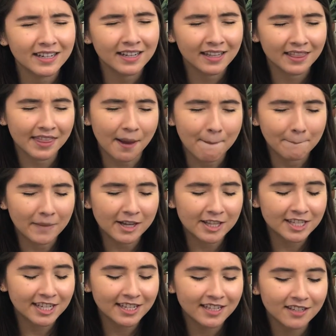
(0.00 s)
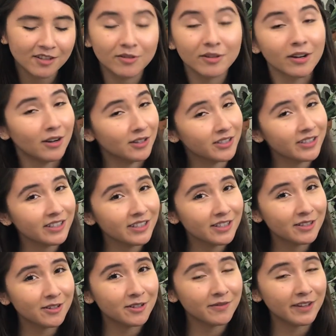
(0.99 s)
and hit that button. You could also hit the
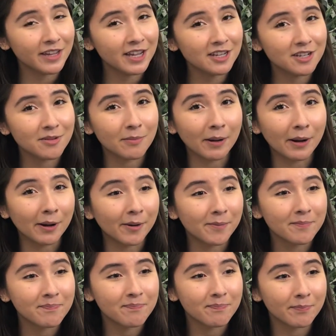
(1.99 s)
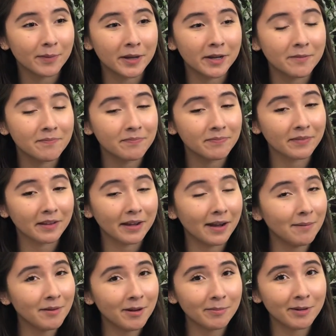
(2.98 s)
notification bell but
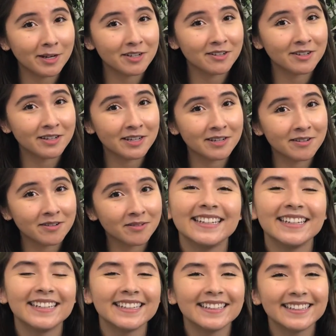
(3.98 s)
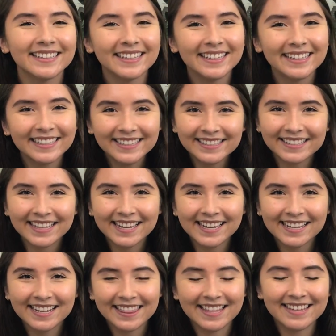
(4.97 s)
I'm not pressuring you. Like I
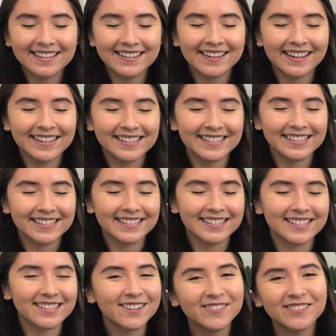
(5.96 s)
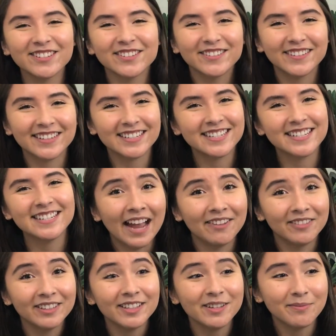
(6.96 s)
said, thank you guys so much for watching. I
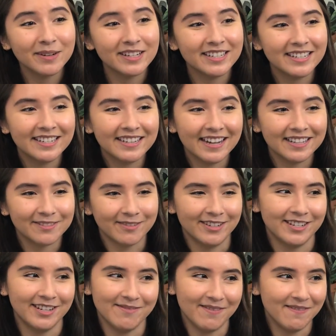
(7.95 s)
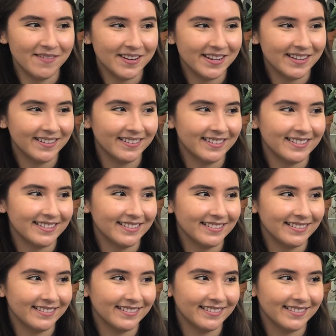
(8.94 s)
really appreciate you guys watching my videos.
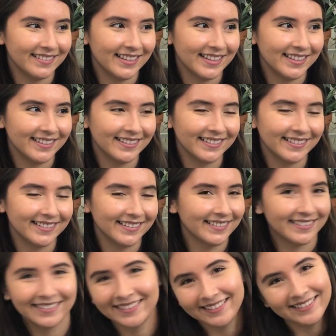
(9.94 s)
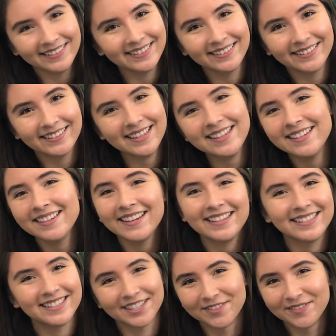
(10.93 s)
Like, thank you
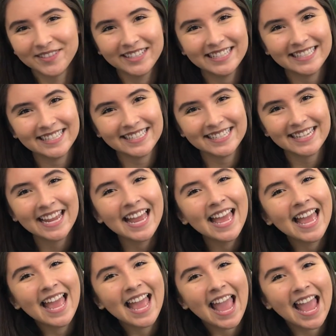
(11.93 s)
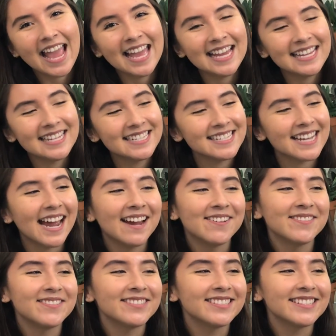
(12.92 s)
guys so much. And I
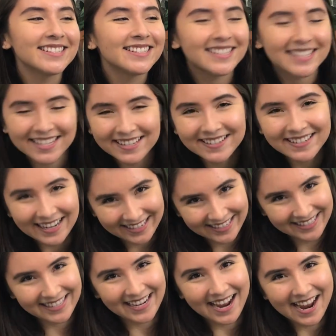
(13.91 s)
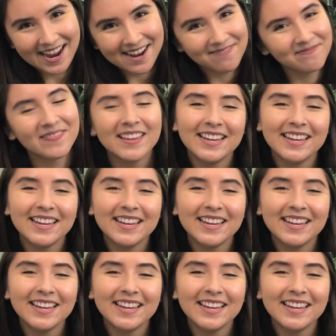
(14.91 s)
will see you next time.